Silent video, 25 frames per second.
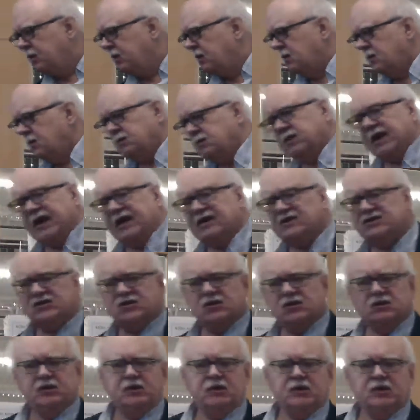
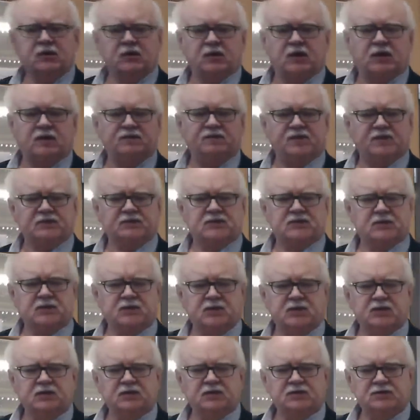Gasoline
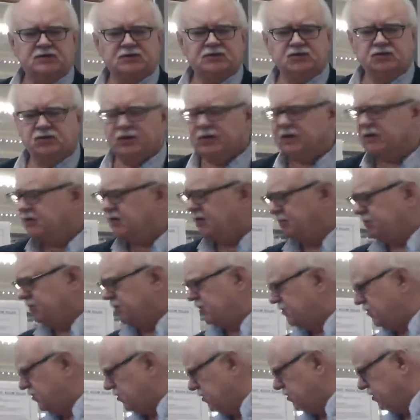obviously is directly
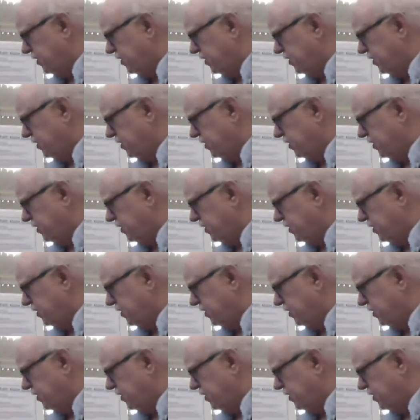petroleum